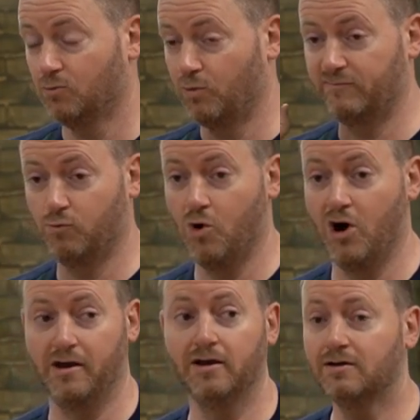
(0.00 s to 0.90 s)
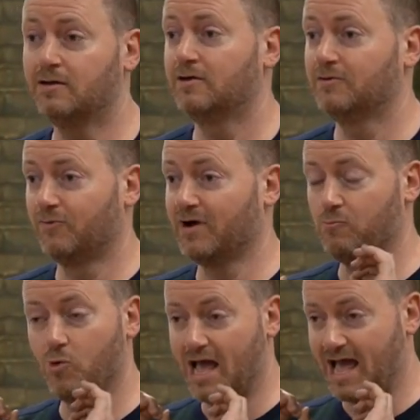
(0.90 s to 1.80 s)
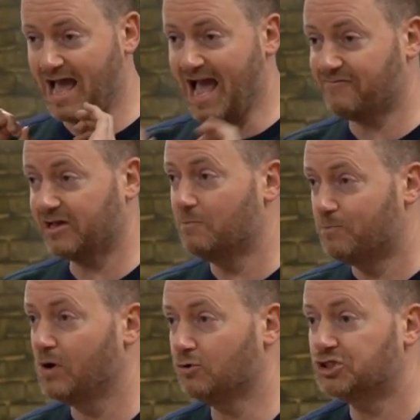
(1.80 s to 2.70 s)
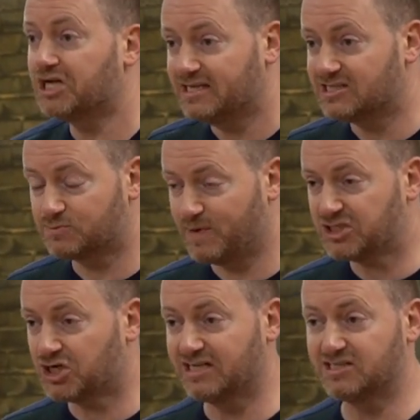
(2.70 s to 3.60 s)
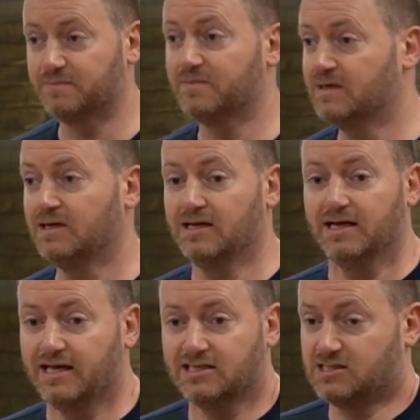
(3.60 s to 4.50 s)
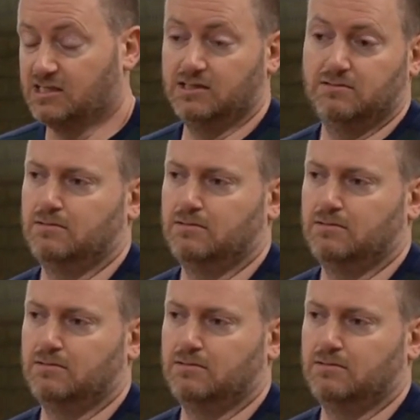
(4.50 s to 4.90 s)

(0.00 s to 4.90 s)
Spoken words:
we've won, right? Where having a blockchain specialism is,